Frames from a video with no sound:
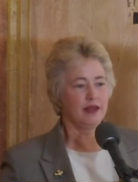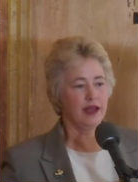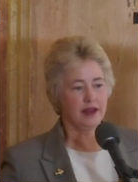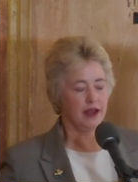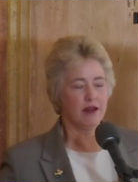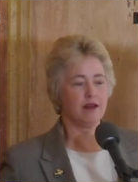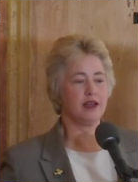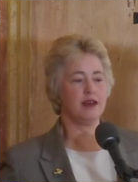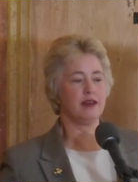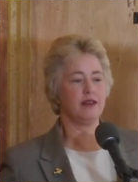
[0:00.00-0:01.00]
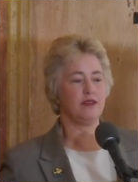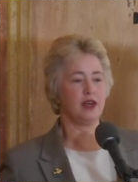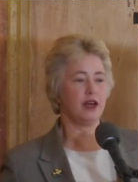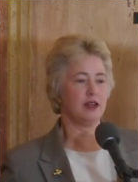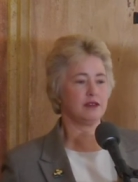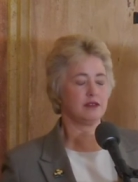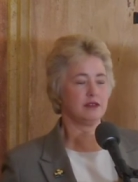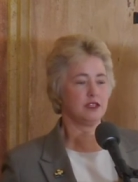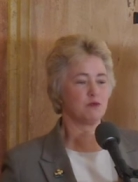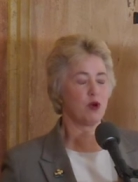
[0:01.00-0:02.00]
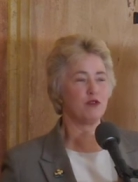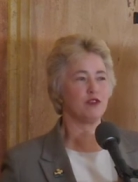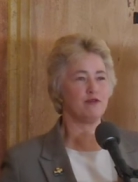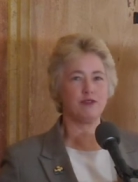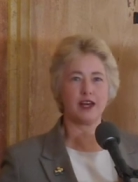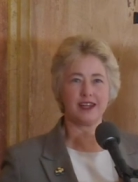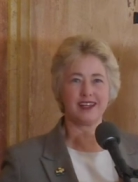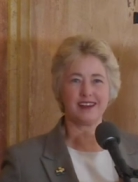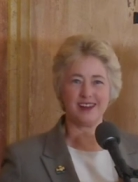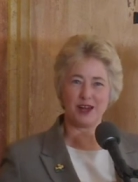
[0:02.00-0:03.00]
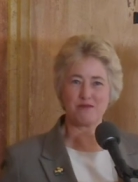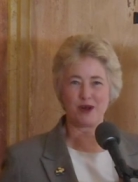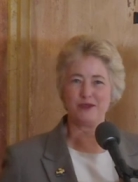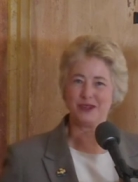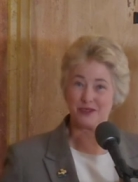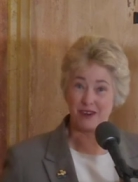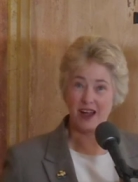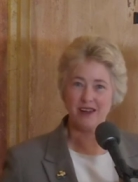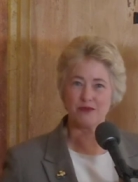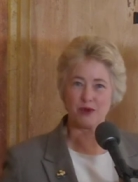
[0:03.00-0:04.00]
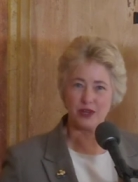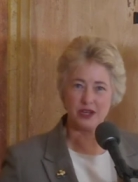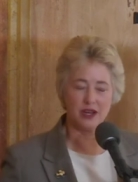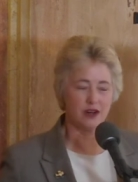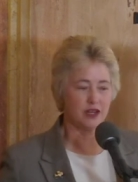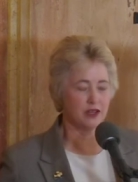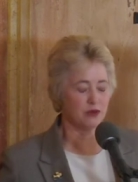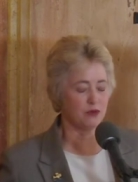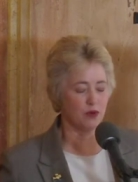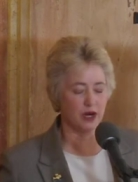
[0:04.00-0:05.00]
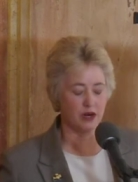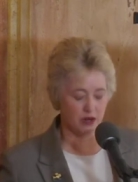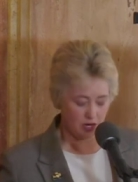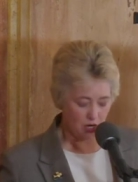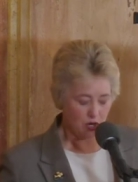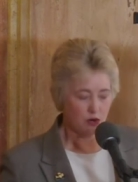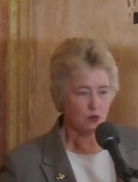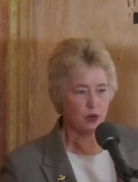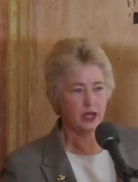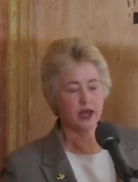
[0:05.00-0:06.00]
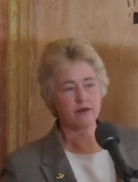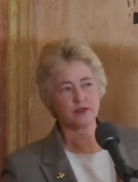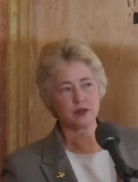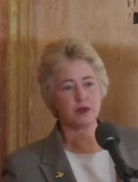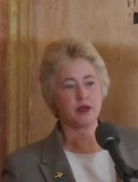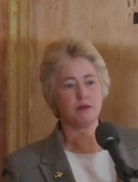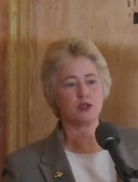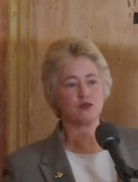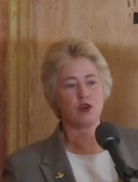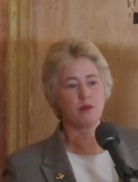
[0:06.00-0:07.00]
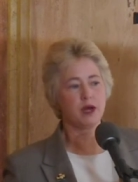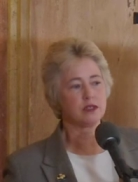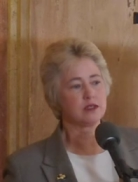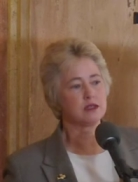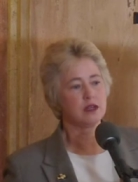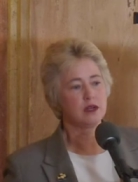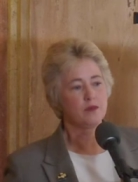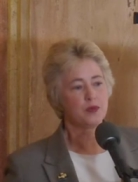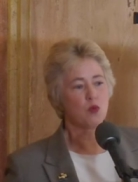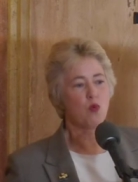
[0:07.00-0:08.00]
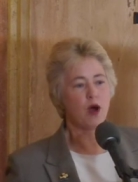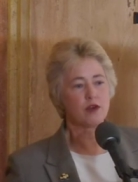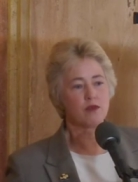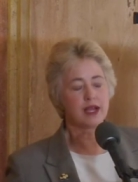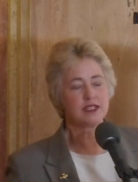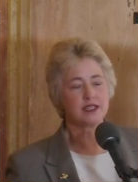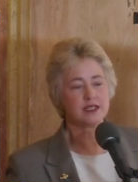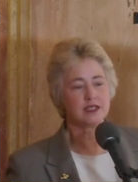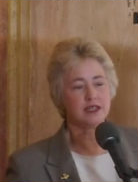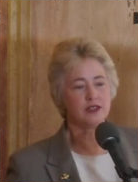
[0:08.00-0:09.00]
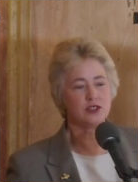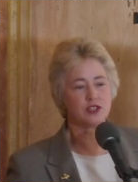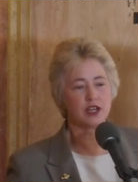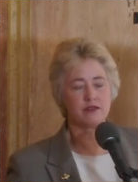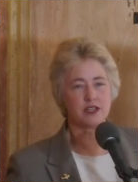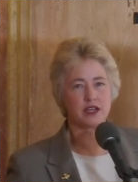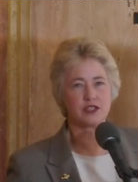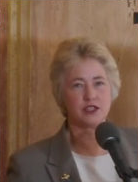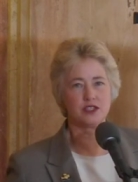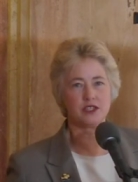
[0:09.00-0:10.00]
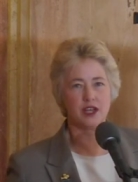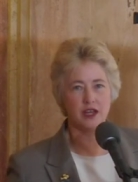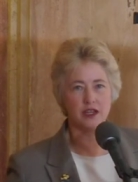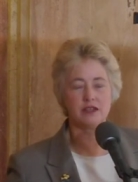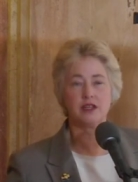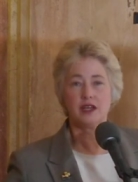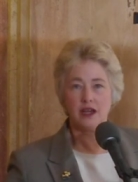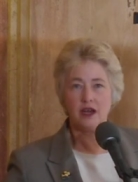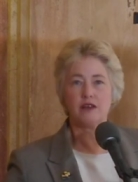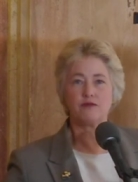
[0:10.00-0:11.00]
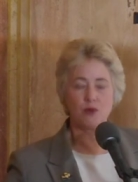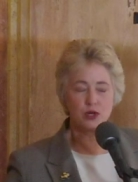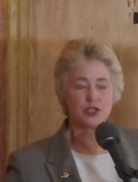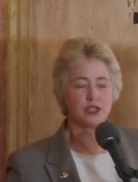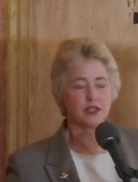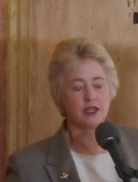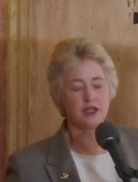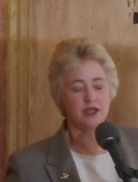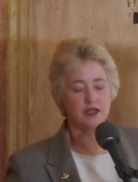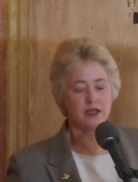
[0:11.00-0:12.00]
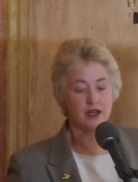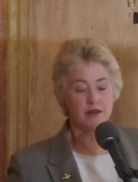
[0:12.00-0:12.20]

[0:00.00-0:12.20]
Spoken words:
an area that is prone to flooding, not prone to drought. We're in an area where we have some of the most robust water rights in the state of Texas, and unfortunately,